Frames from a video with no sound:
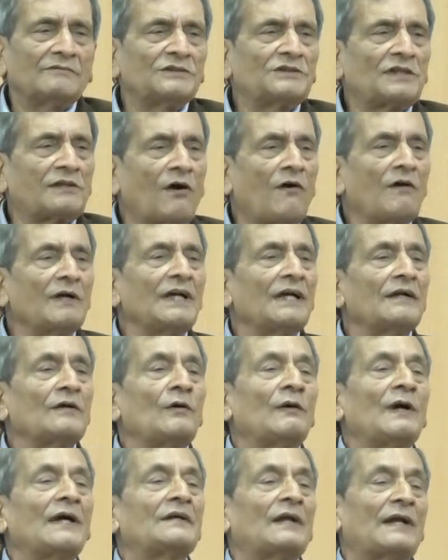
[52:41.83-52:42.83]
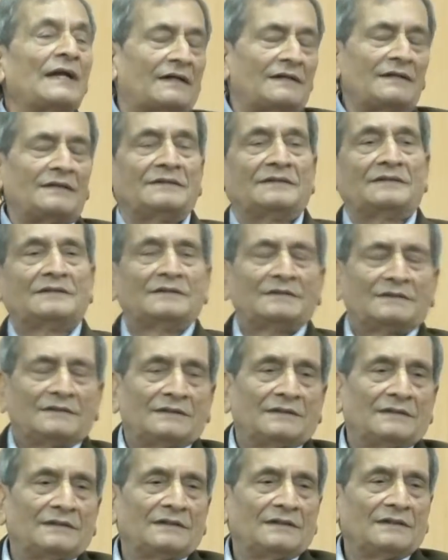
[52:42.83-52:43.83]
which long ago I read
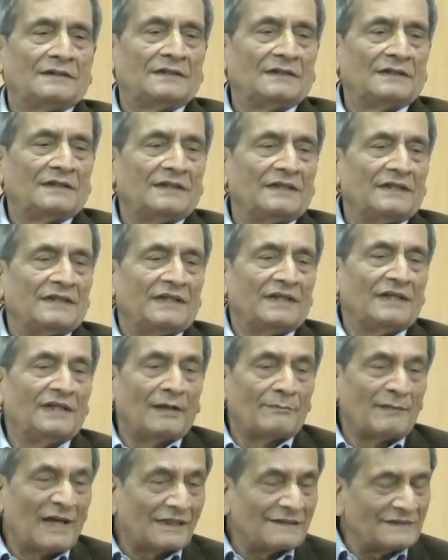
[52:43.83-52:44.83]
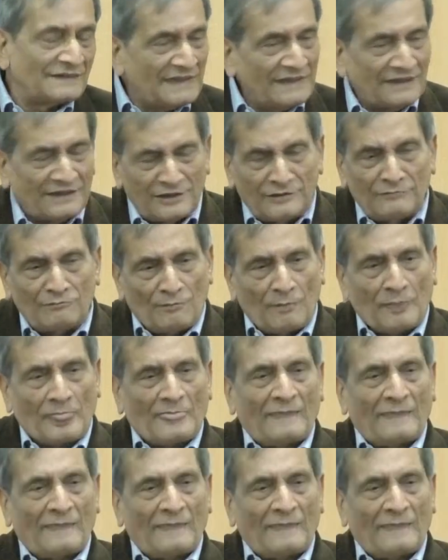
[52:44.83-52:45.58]
in a magazine.